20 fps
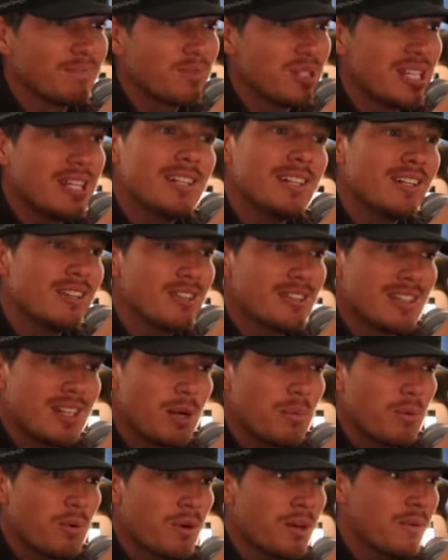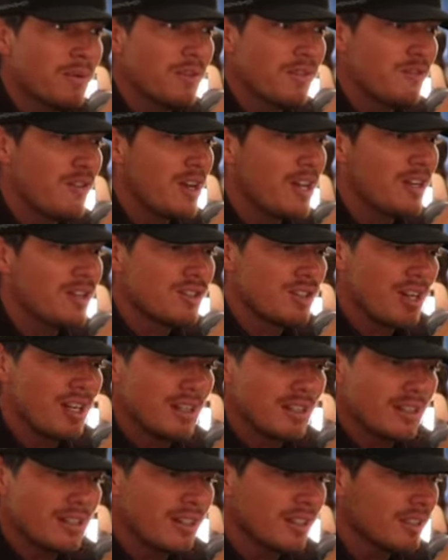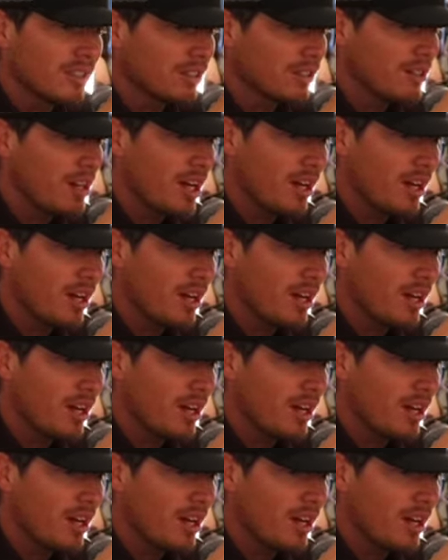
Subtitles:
10 years at that point with Vanna Trailer and learned